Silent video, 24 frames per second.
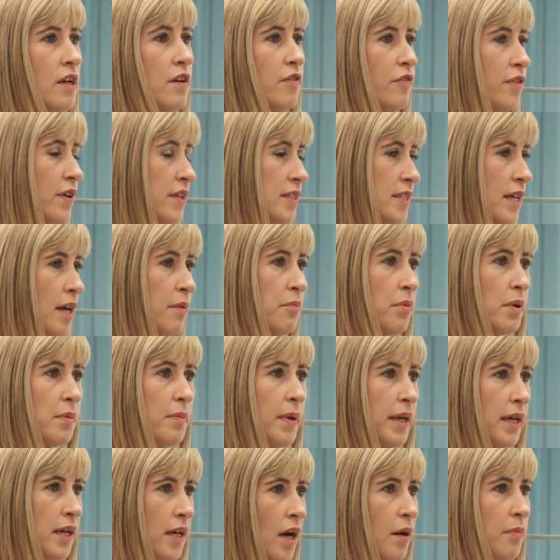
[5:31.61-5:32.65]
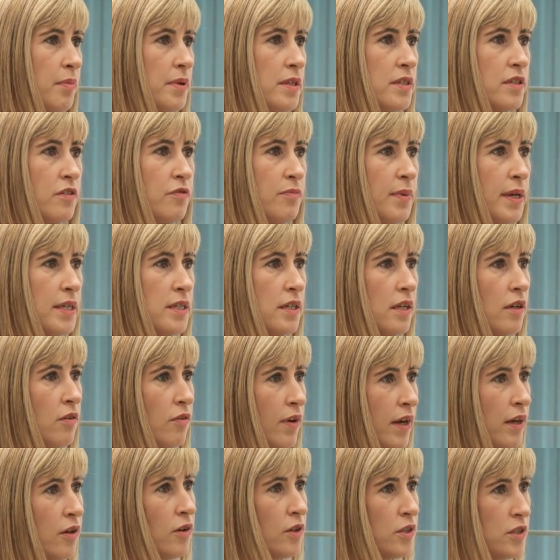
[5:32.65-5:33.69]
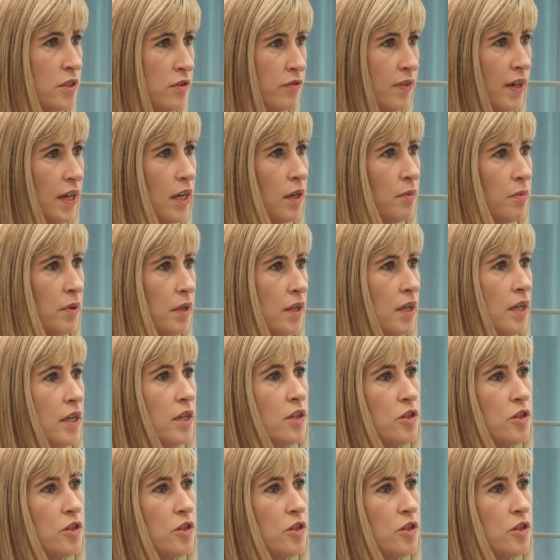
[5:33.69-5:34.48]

for example, make copies of medical records available